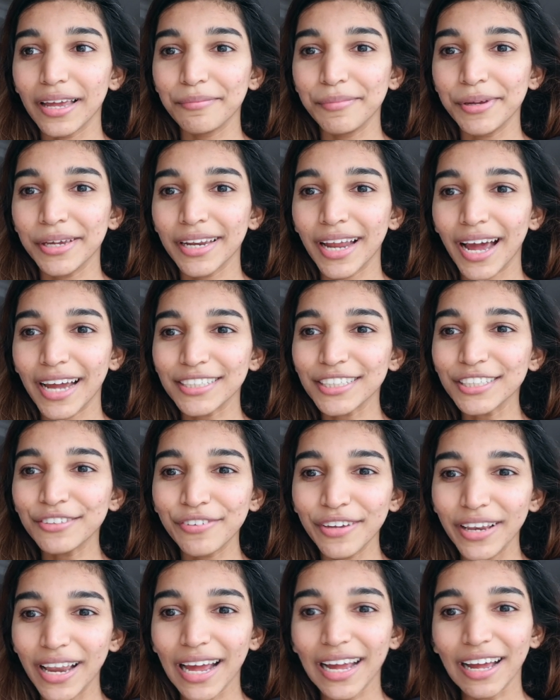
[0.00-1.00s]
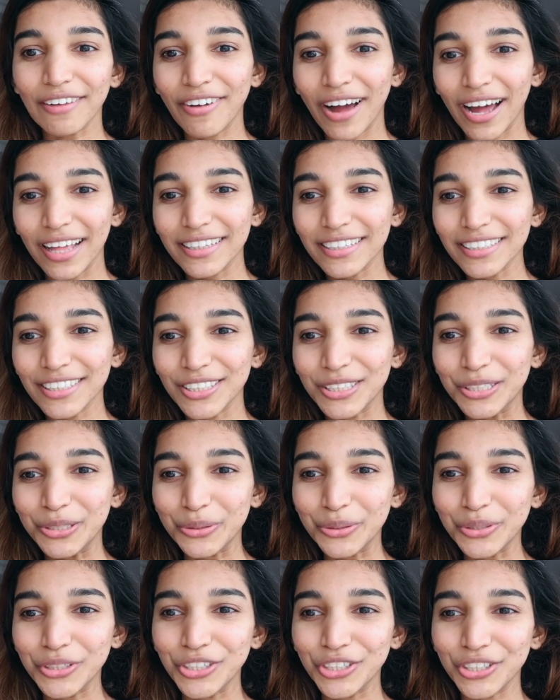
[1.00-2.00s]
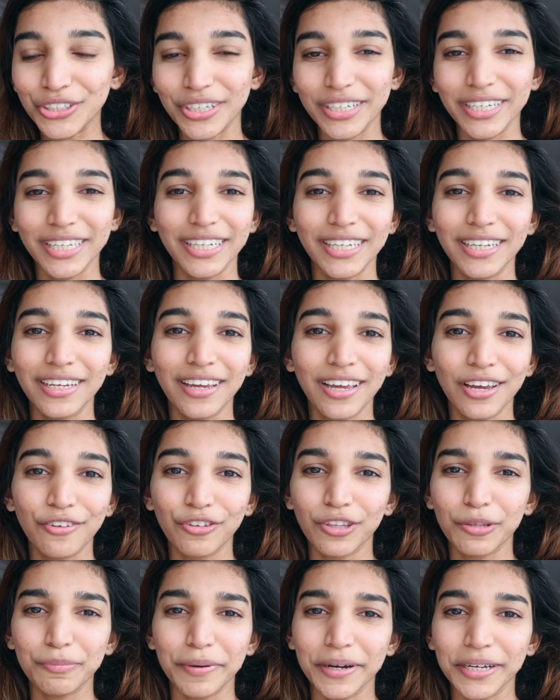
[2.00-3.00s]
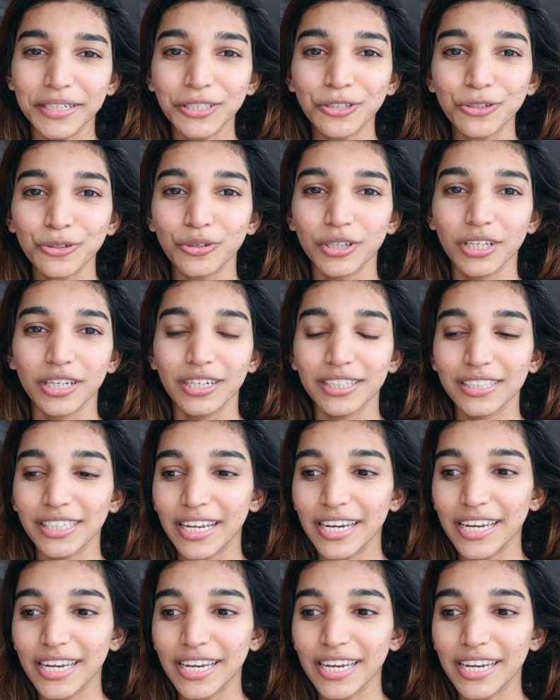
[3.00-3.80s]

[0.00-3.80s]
I mean, I just feel like I've had this huge journey for the past 2 years.